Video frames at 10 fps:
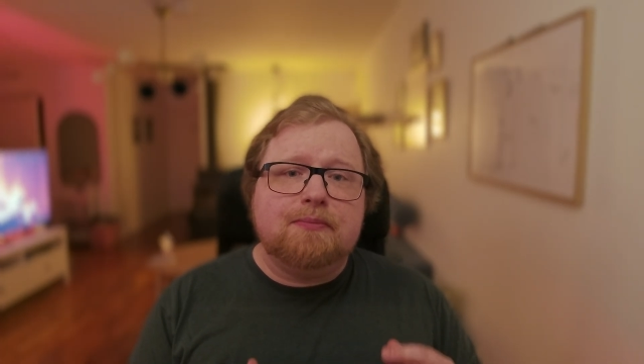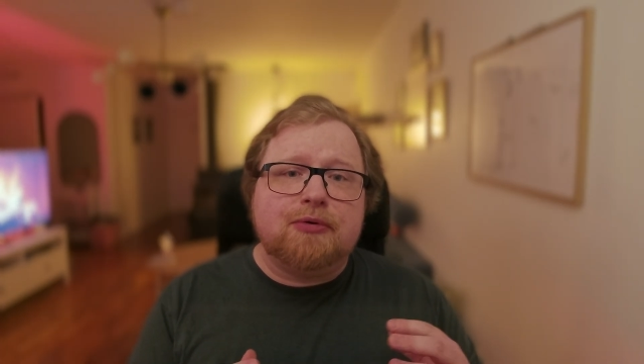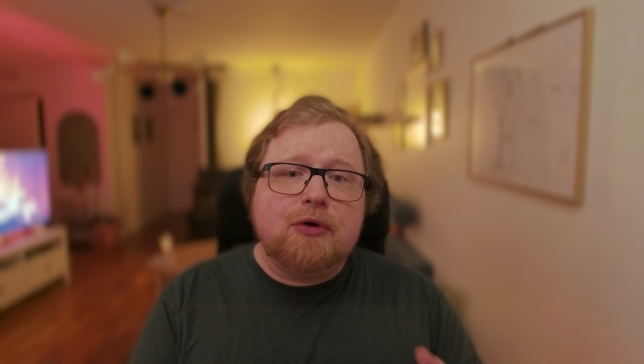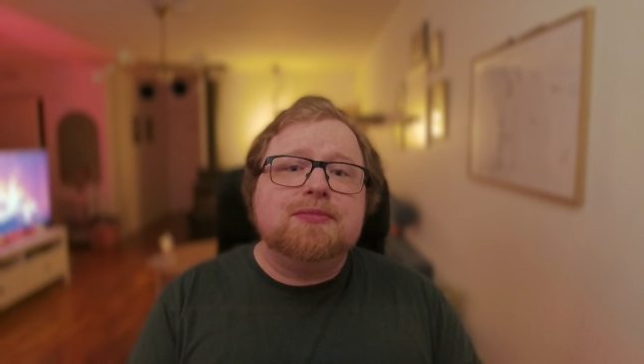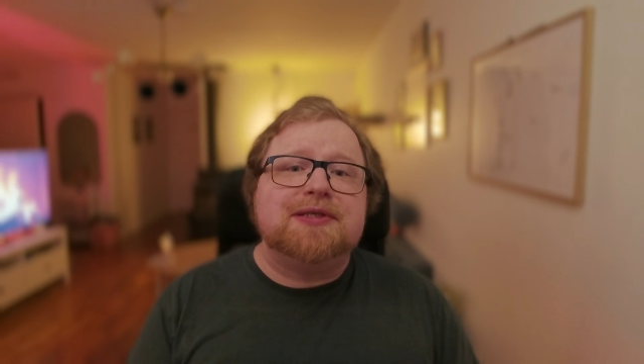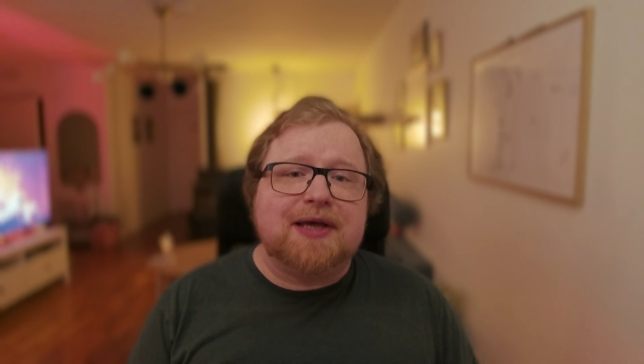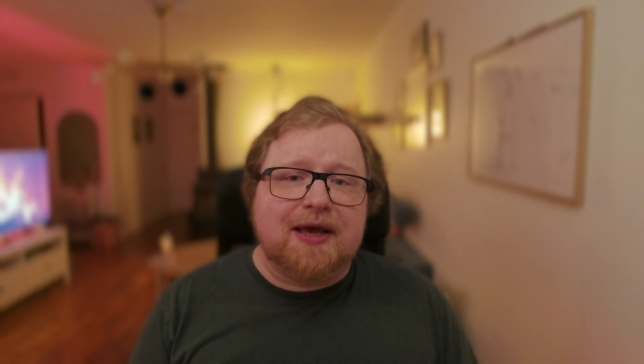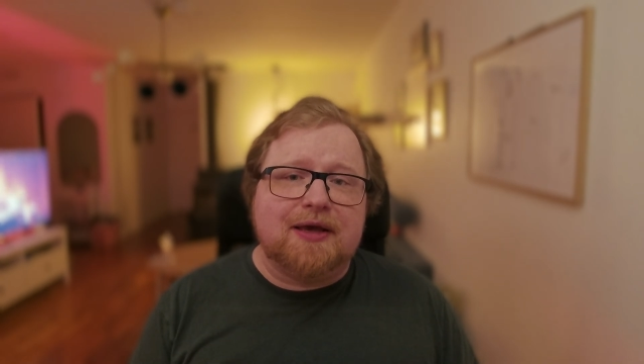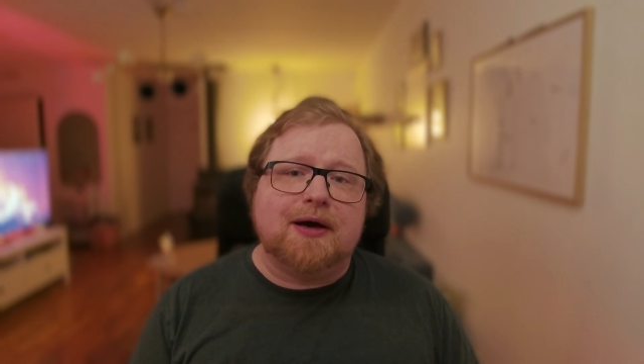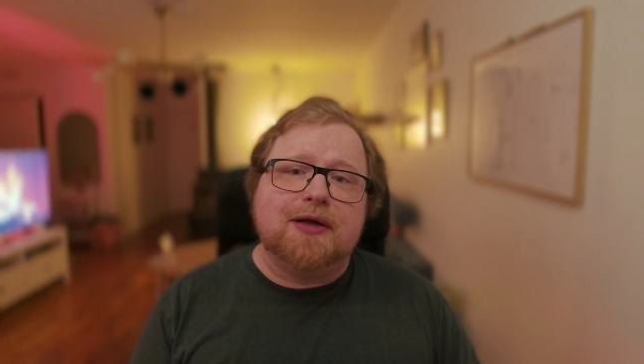prompts the
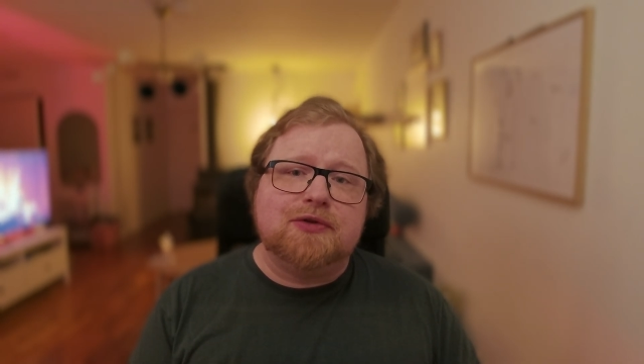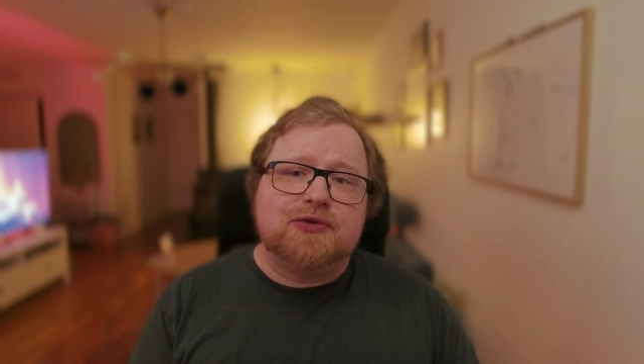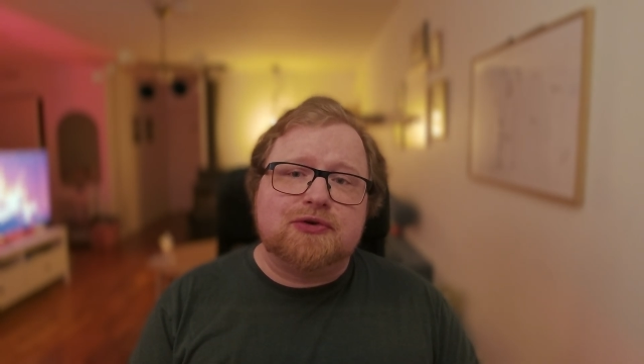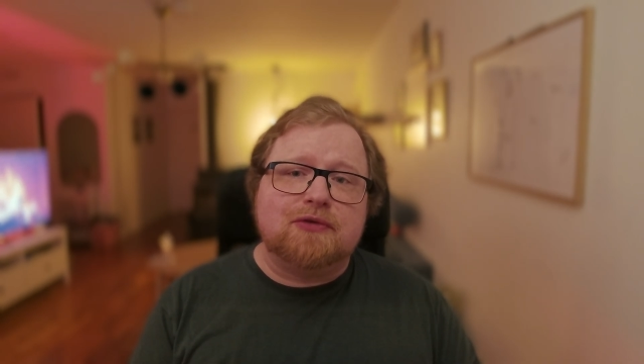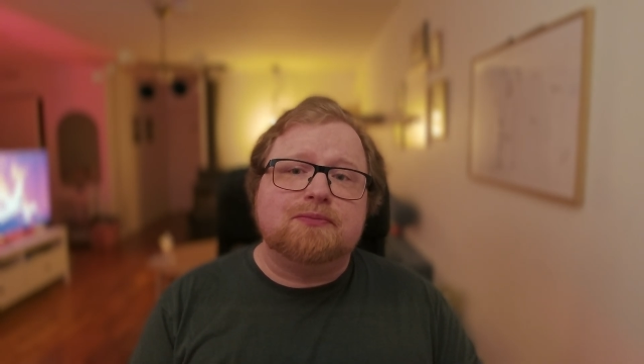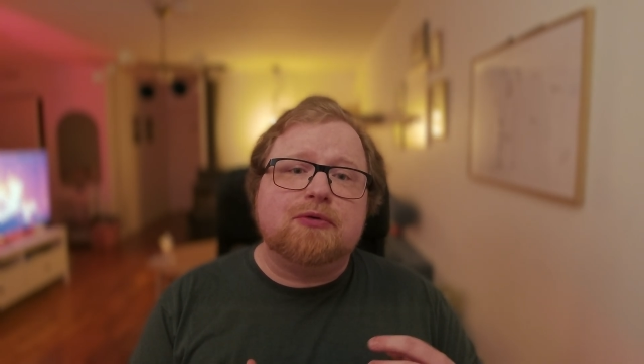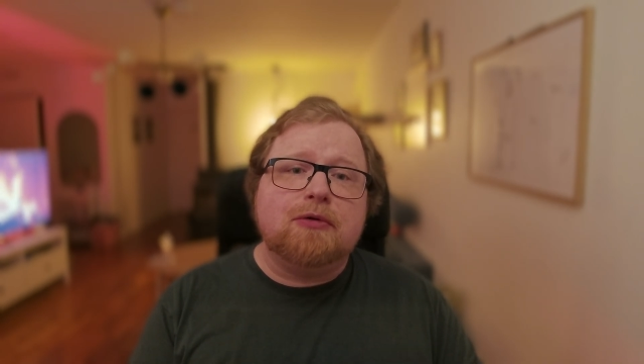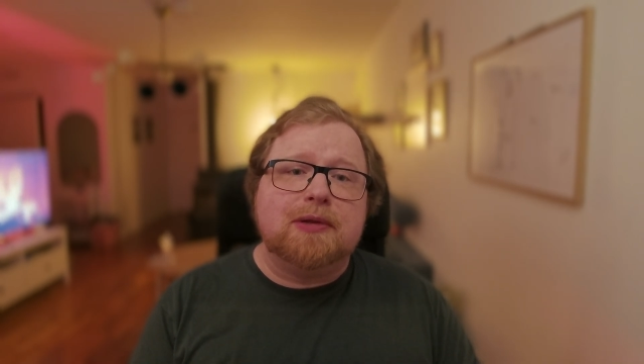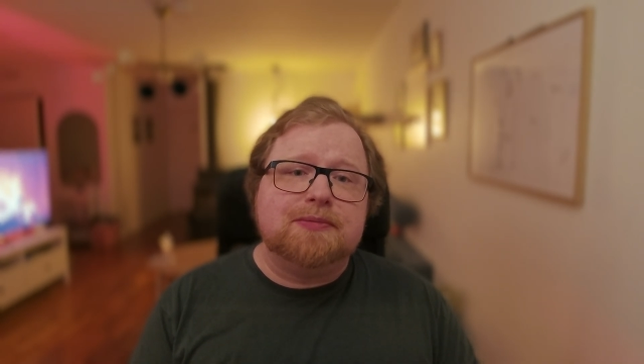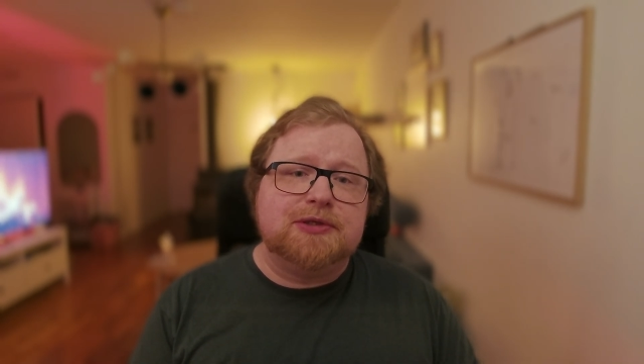AI to solve
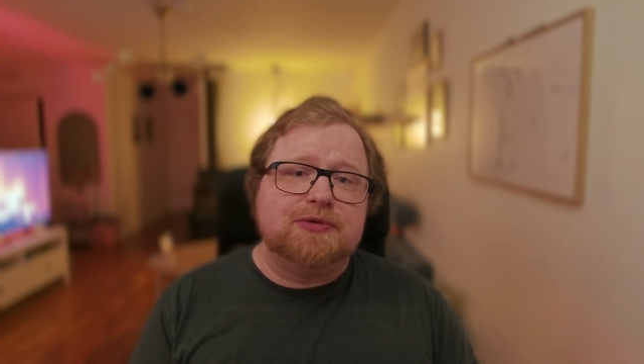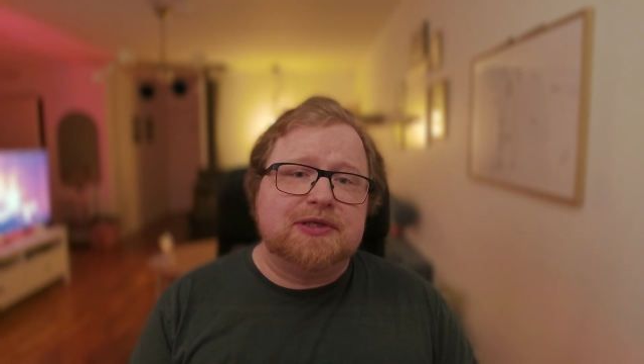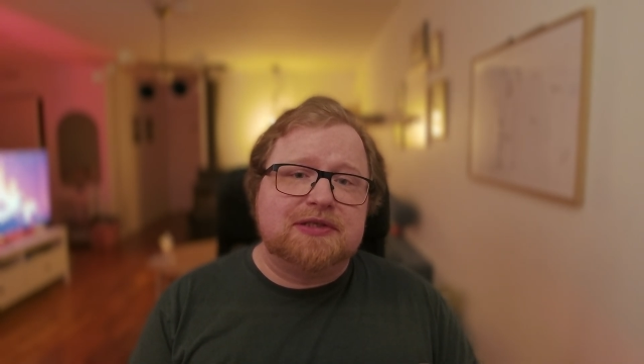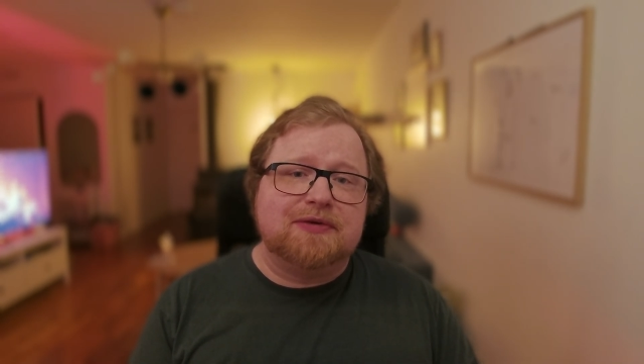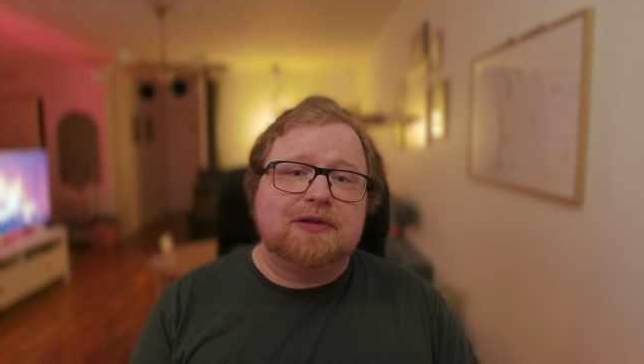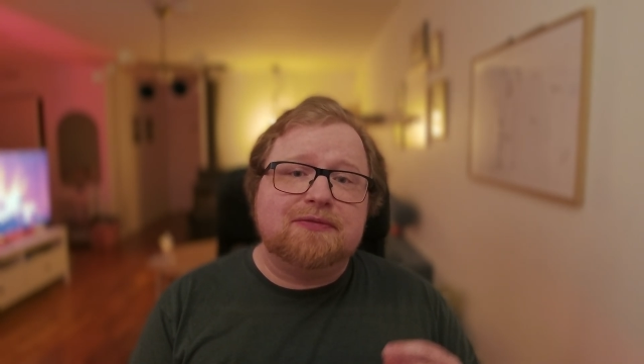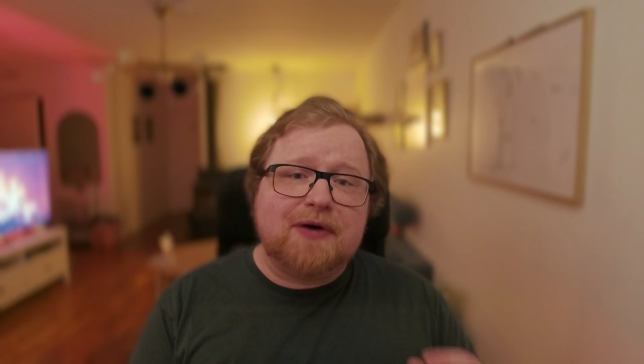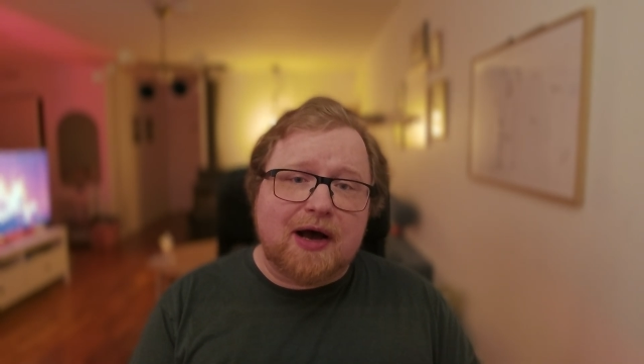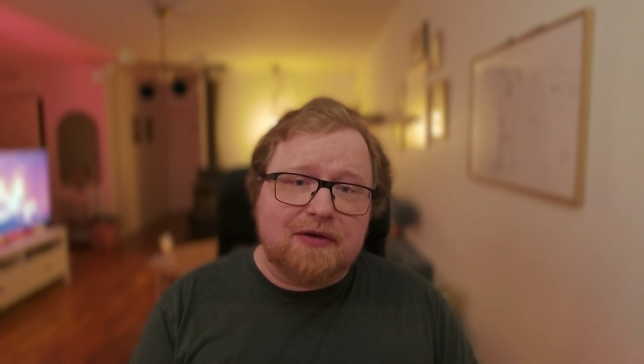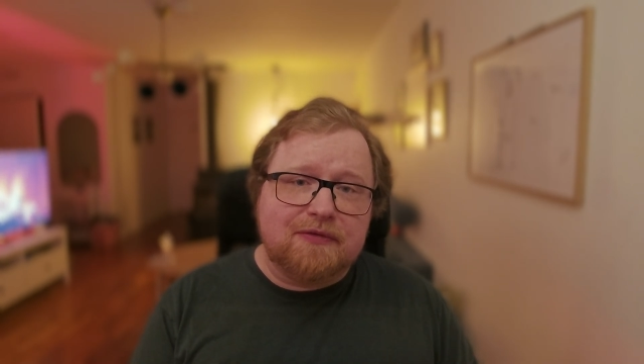problems using Svelte
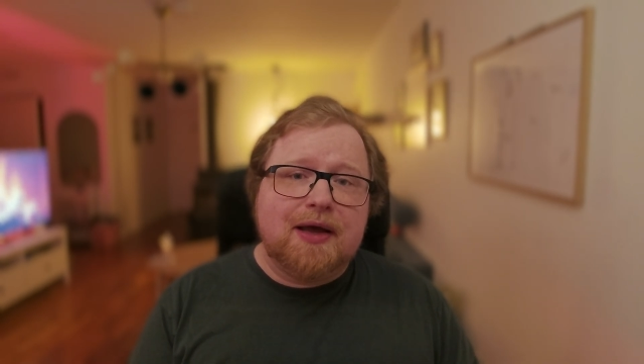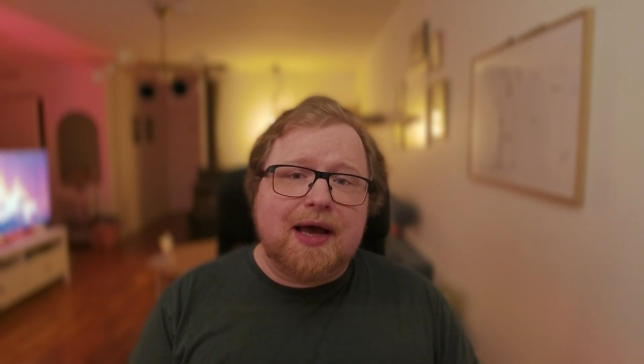5,